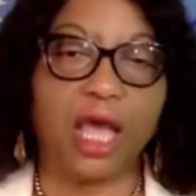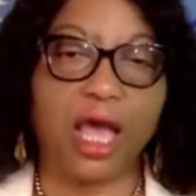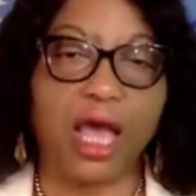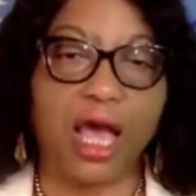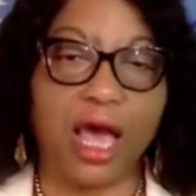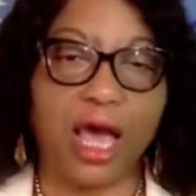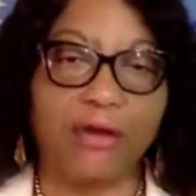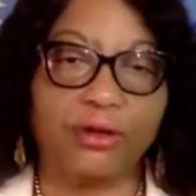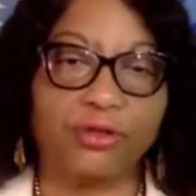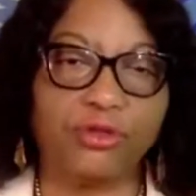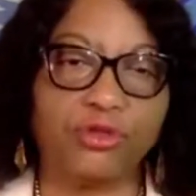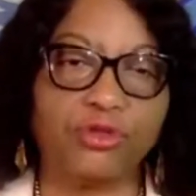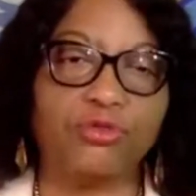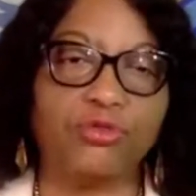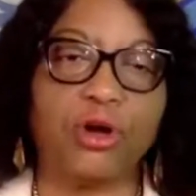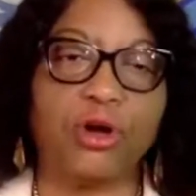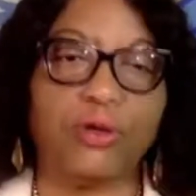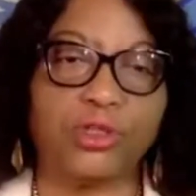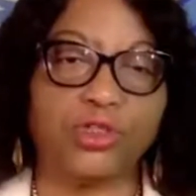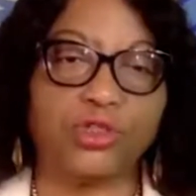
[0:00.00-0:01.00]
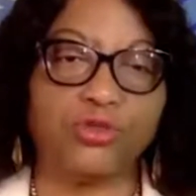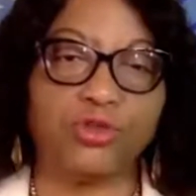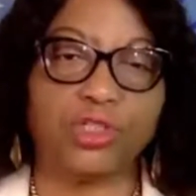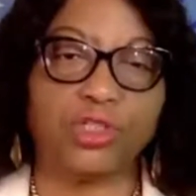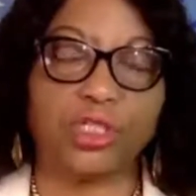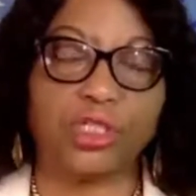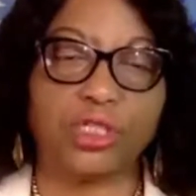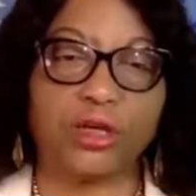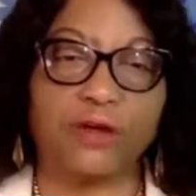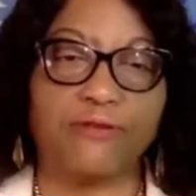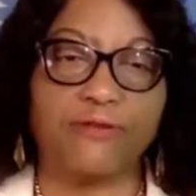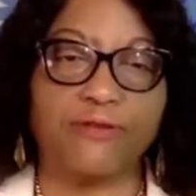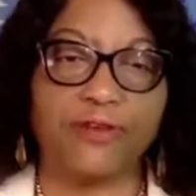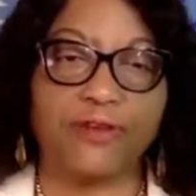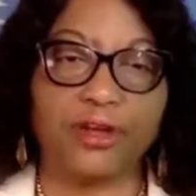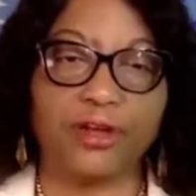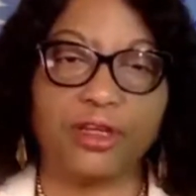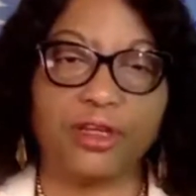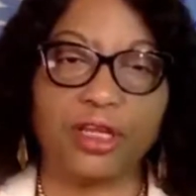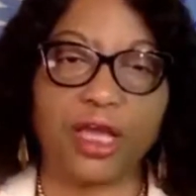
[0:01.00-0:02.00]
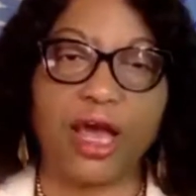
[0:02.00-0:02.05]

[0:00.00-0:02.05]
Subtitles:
and through our strategic fund